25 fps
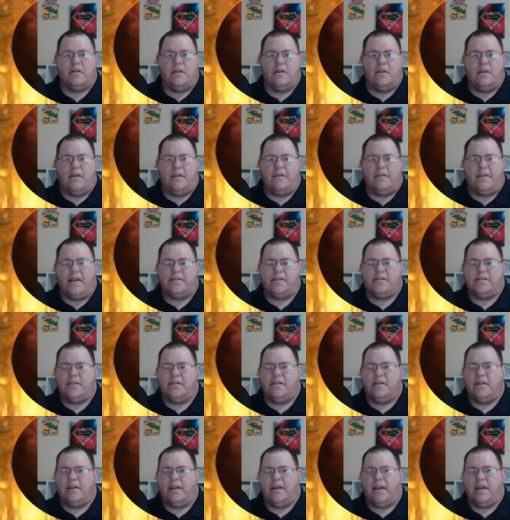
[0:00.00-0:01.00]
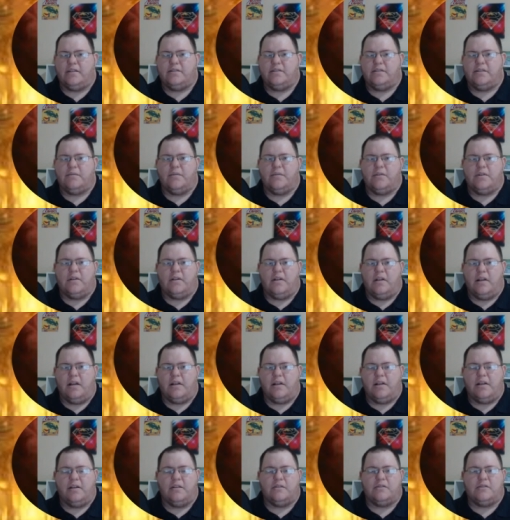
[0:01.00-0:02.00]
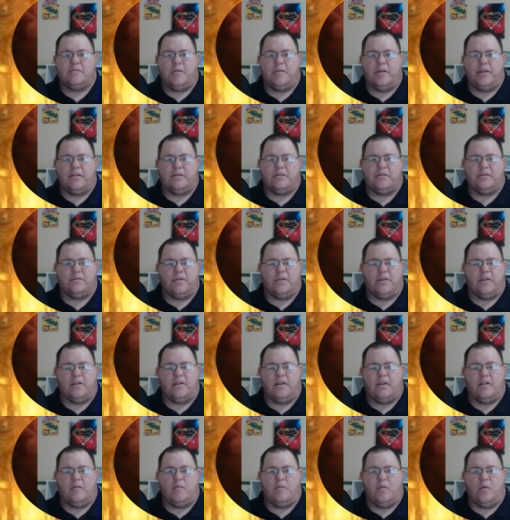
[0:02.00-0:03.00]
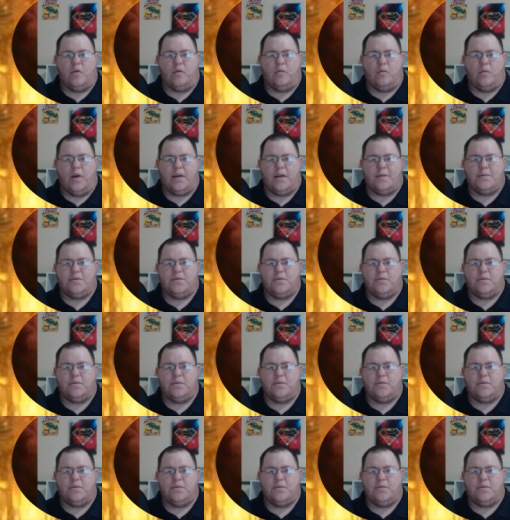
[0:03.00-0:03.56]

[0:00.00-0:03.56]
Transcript: That's in there in case they're running a lot of kill spells, they're running a lot of board wipes.